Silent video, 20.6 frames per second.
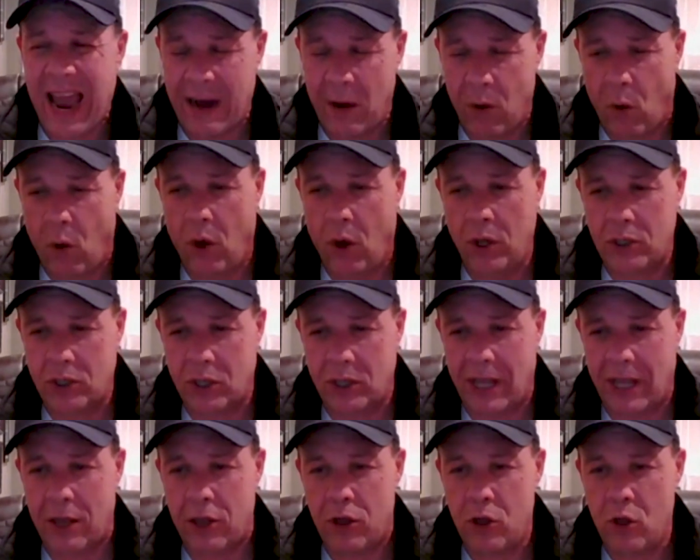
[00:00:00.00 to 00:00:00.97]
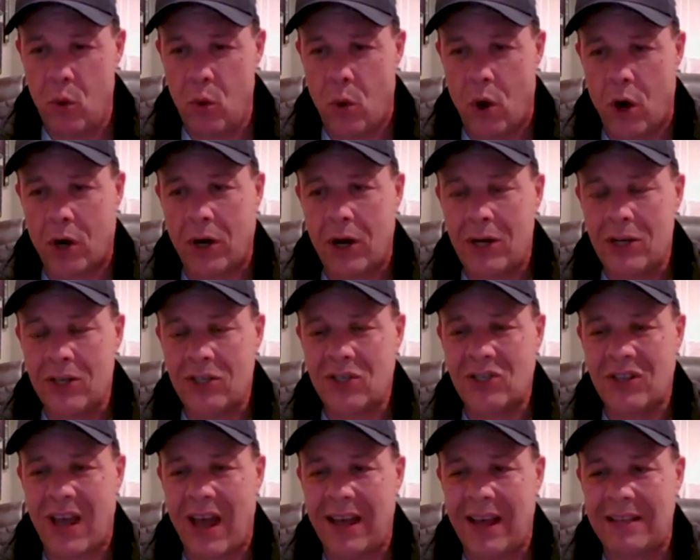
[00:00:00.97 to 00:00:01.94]
and also that you work
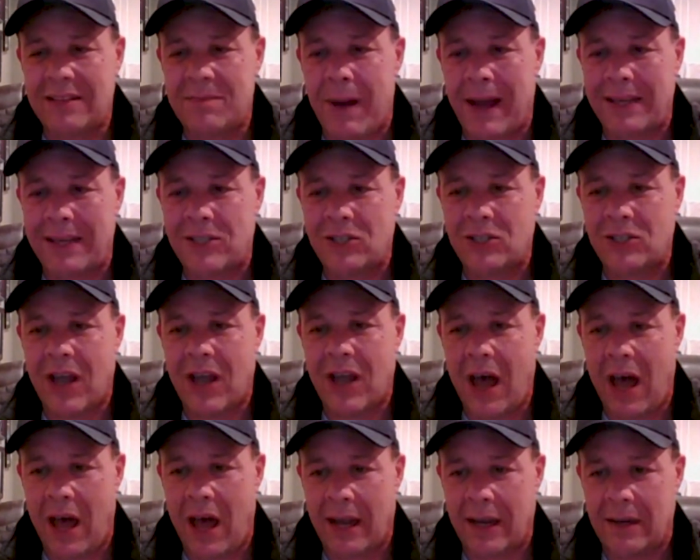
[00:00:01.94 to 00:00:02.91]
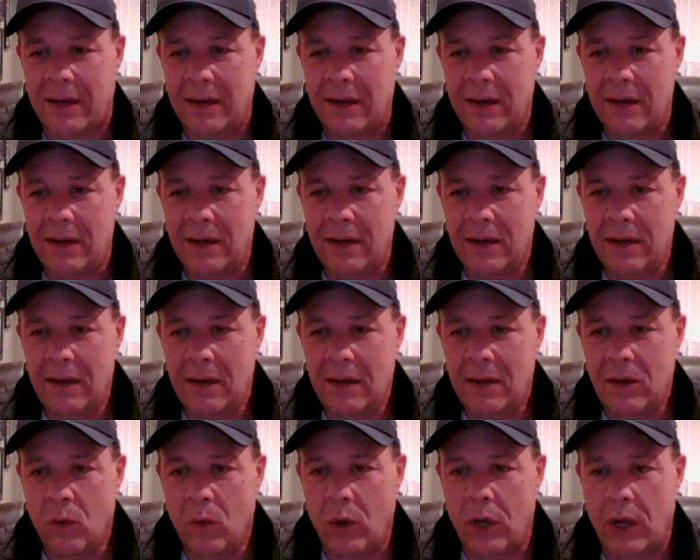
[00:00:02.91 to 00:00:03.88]
side by side
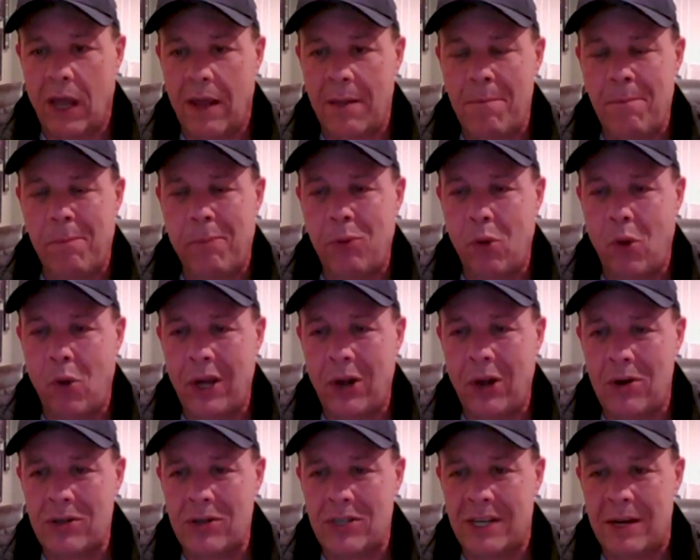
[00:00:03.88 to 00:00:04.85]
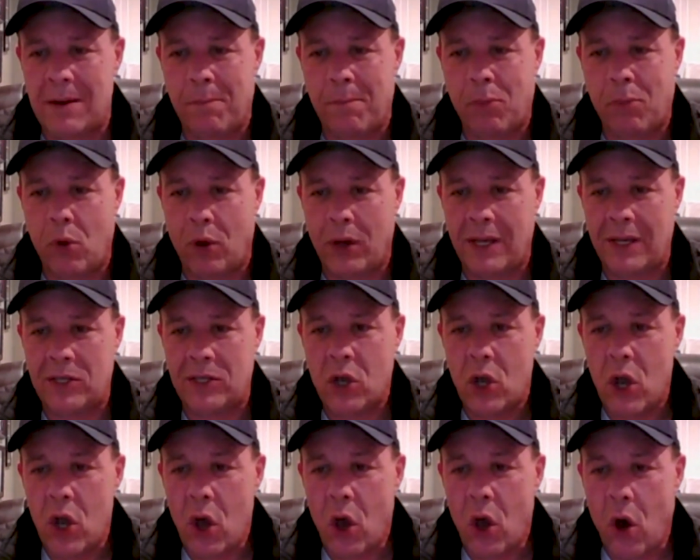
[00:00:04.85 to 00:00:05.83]
with employers and employees
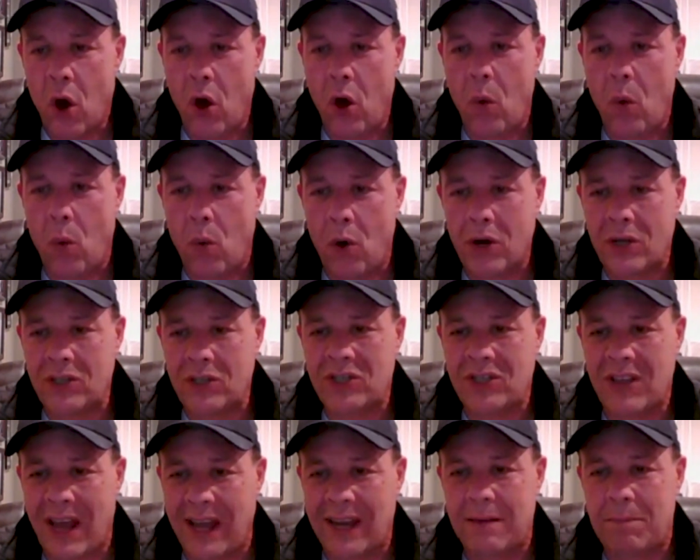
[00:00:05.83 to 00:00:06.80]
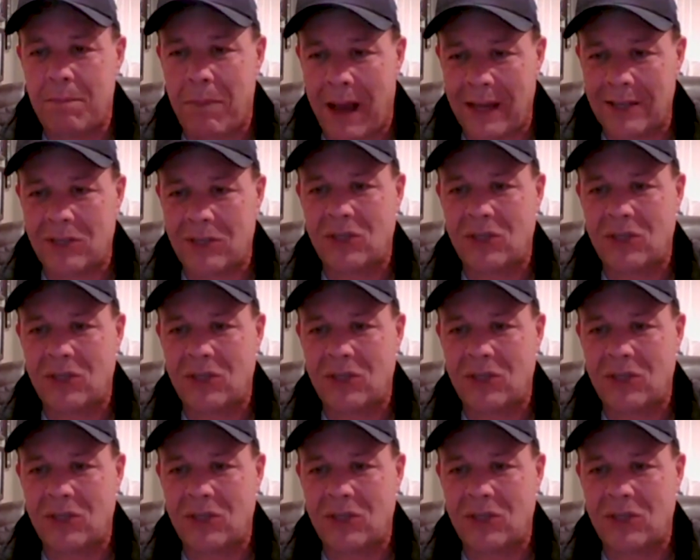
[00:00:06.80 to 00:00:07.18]
work side by